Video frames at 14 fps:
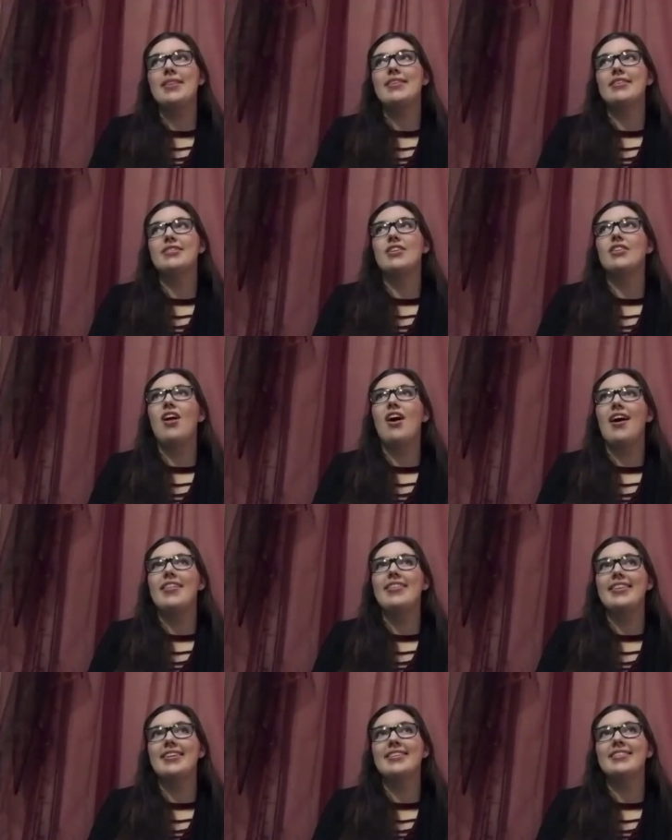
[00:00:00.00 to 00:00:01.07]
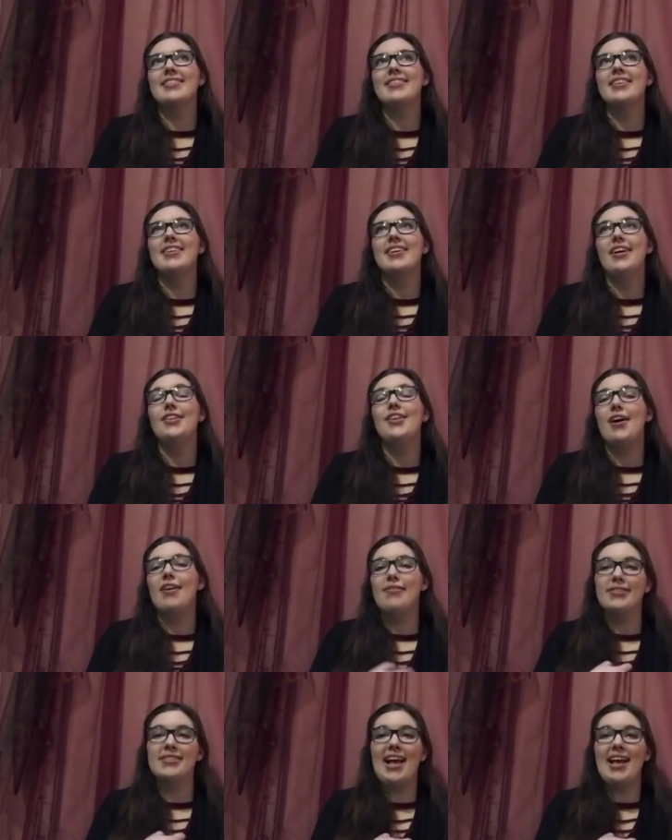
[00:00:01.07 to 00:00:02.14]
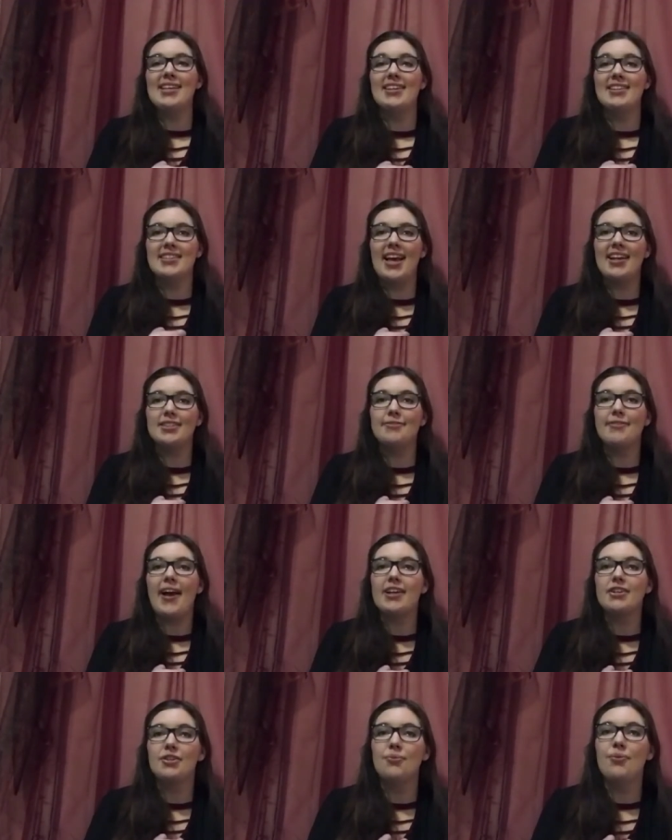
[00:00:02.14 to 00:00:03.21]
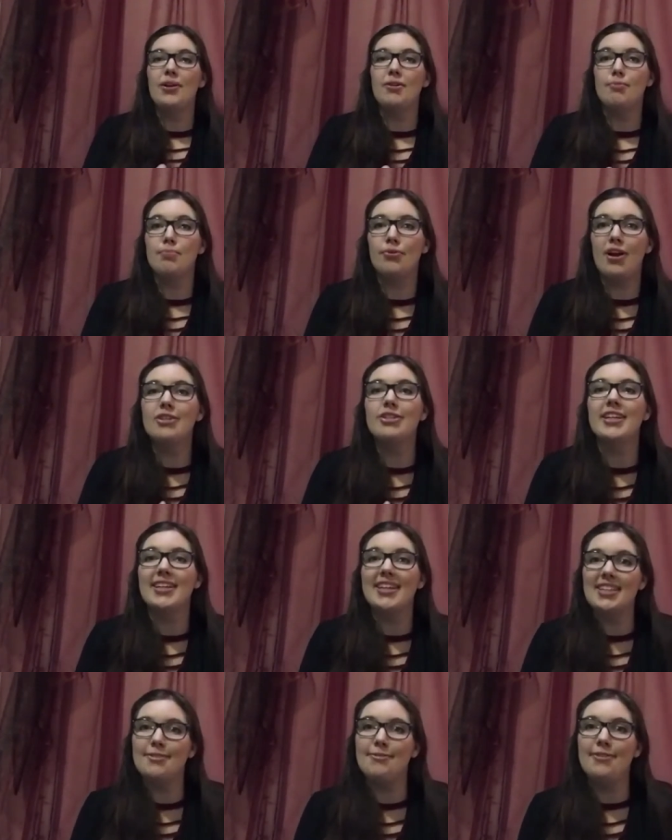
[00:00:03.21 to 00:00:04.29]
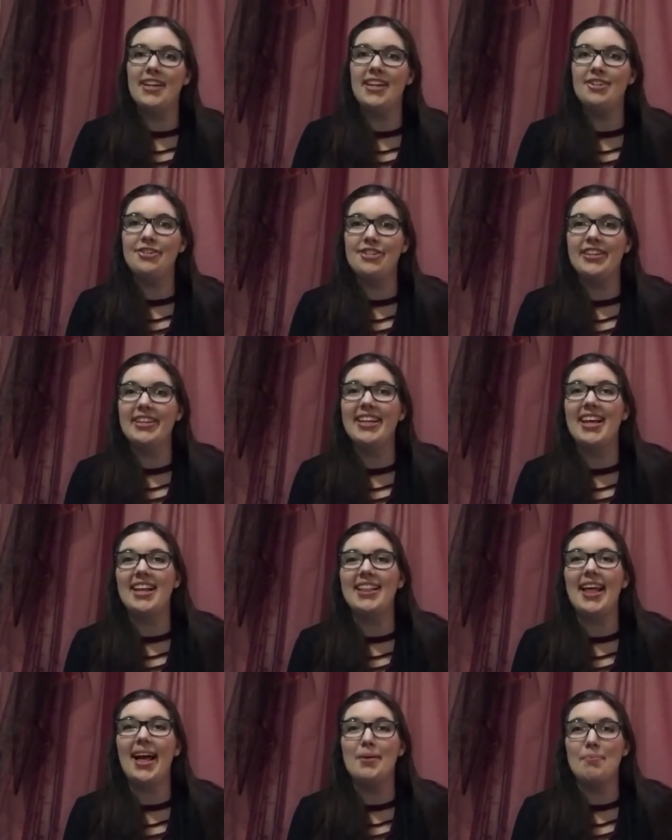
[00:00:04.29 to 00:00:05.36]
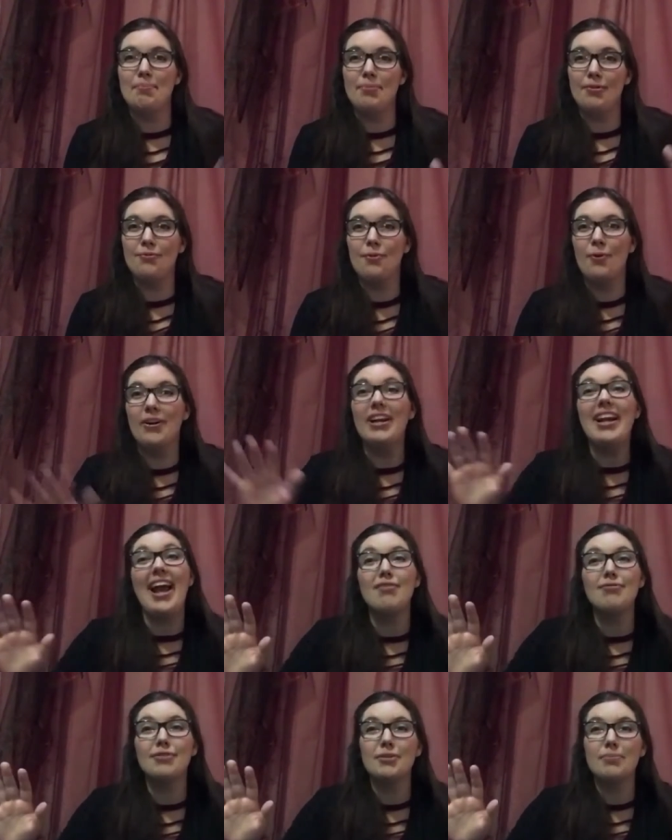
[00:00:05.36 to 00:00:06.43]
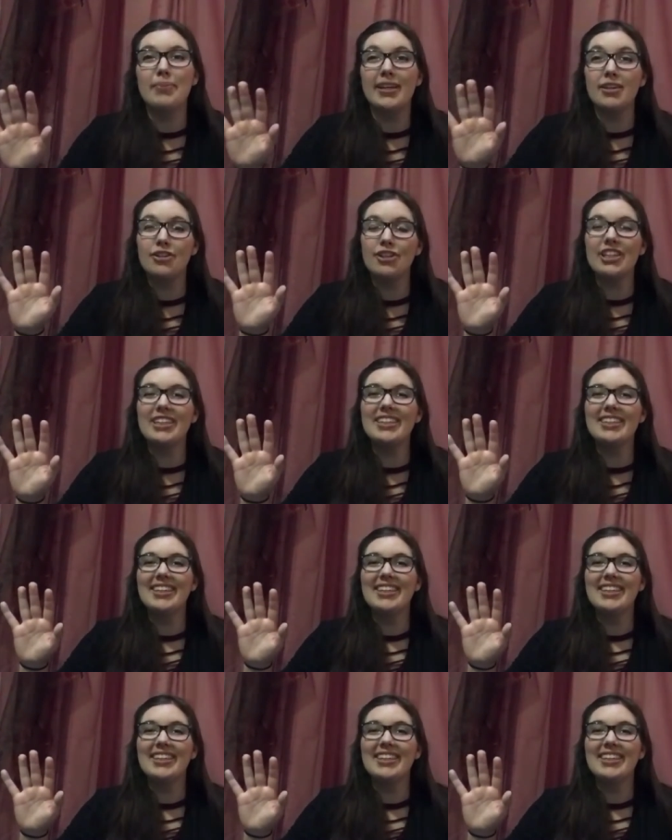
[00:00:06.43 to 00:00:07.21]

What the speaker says: There's a lot. There's a lot of satisfaction when a project gets finished and getting that before and after picture.